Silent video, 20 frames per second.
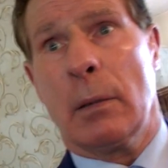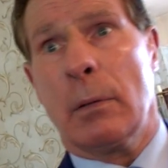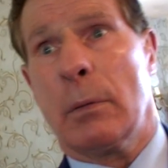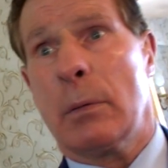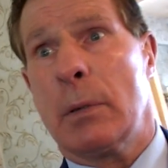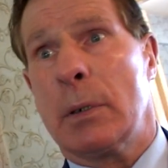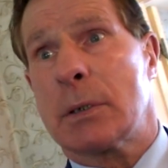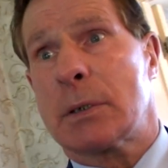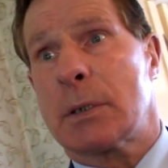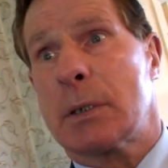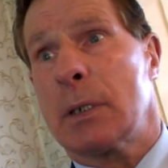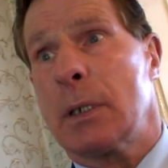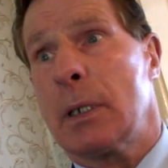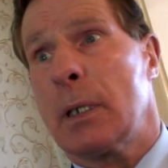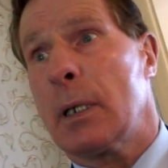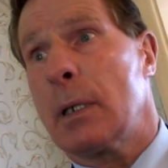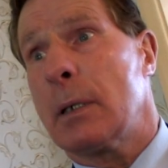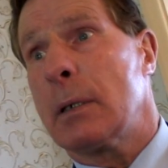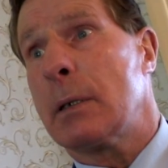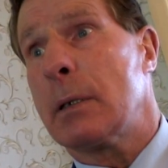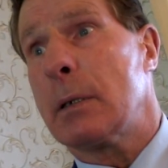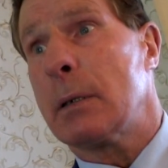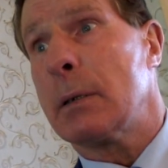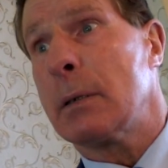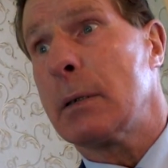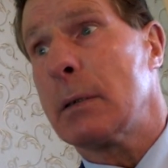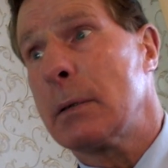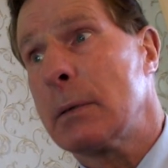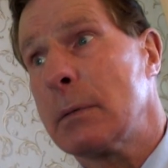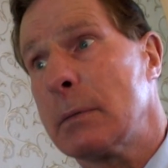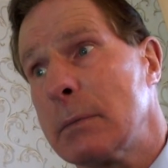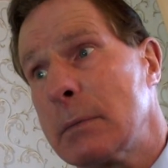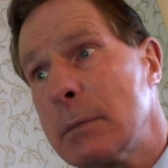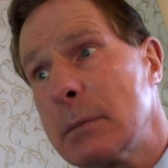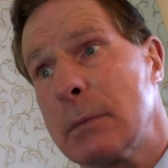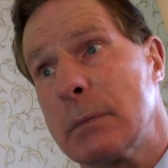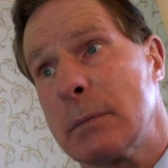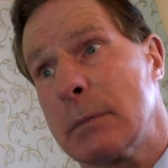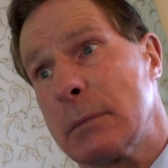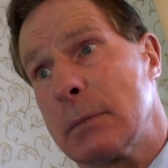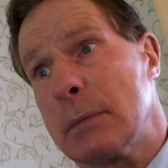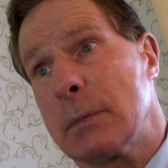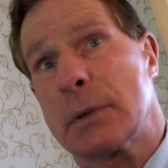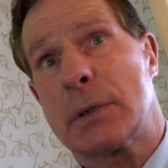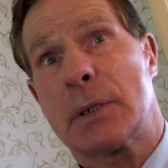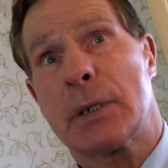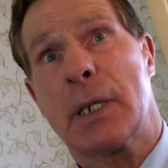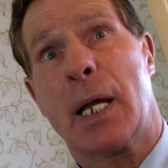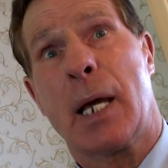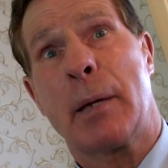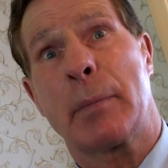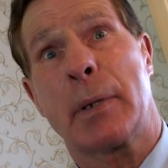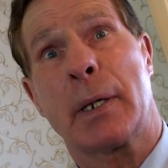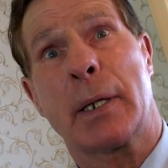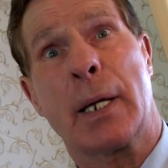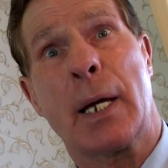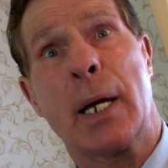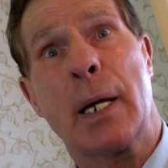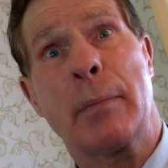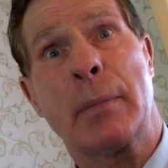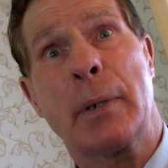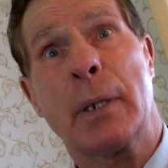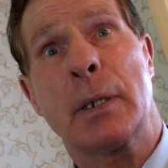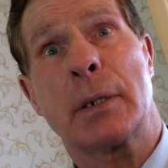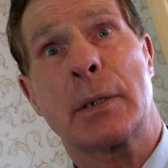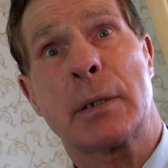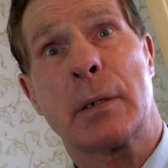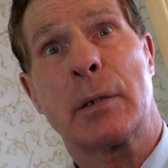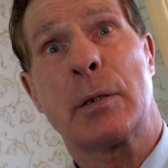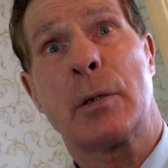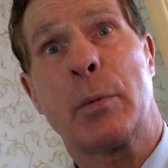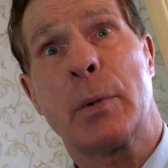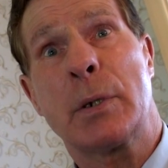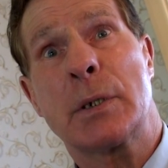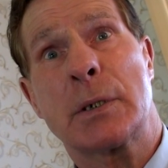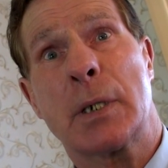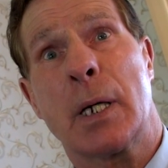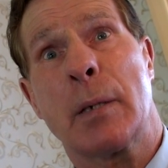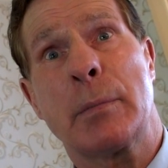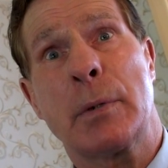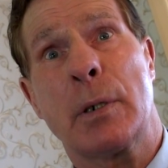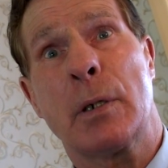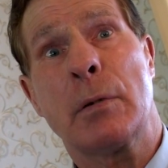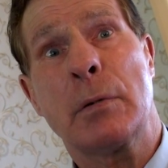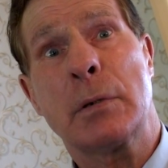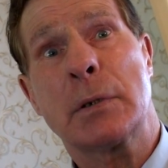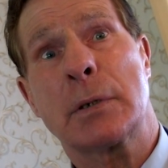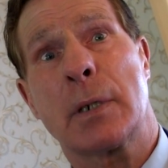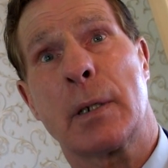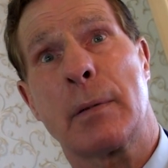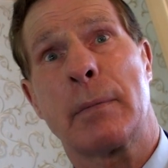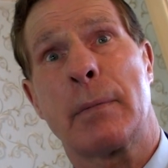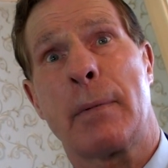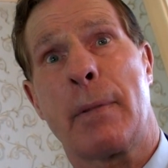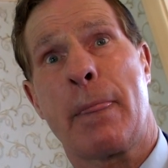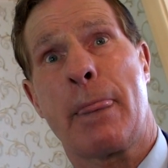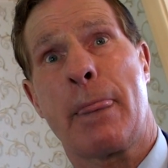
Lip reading: Well, it's the name of the game, isn't it? So you win some, you lose some.